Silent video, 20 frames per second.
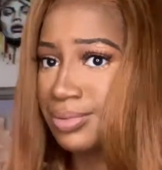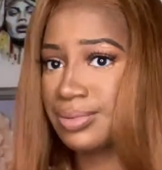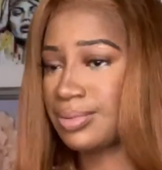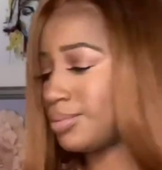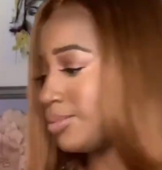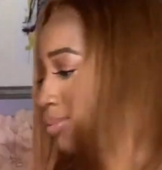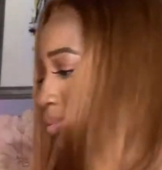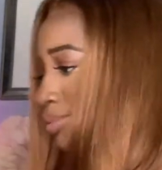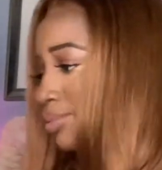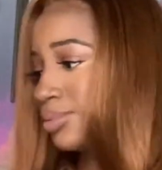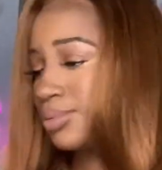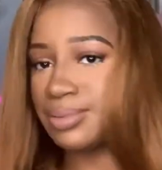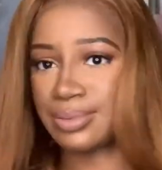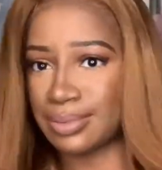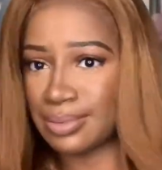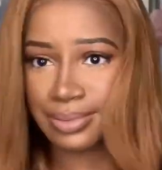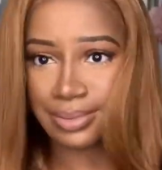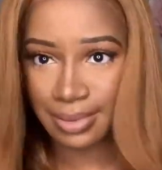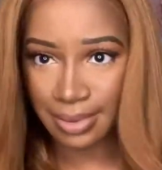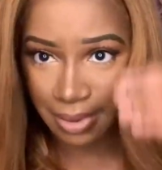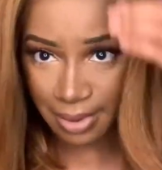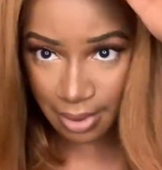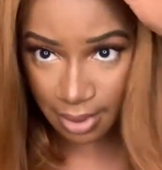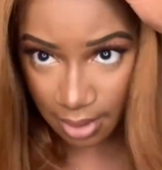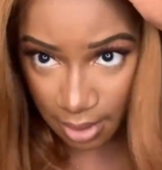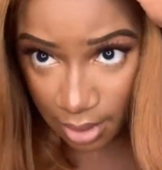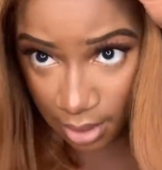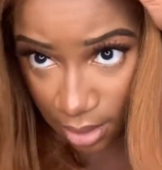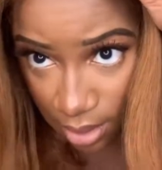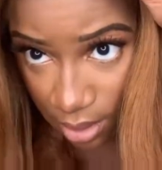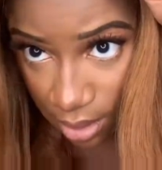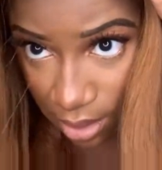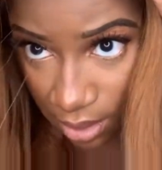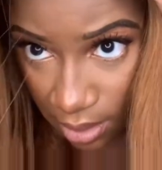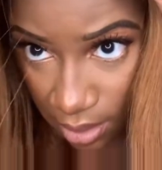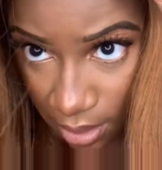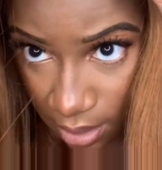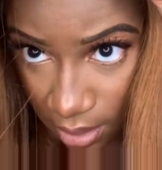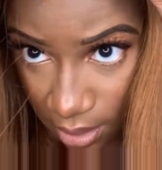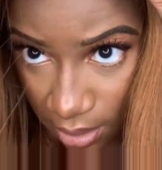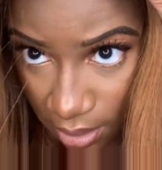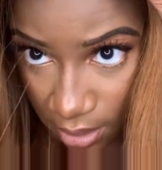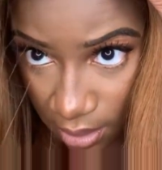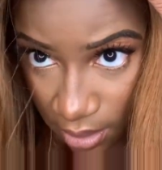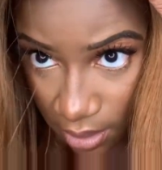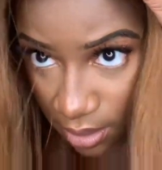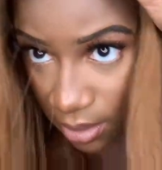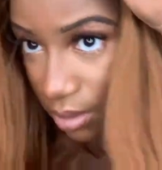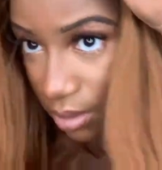color, the way that this hair feels,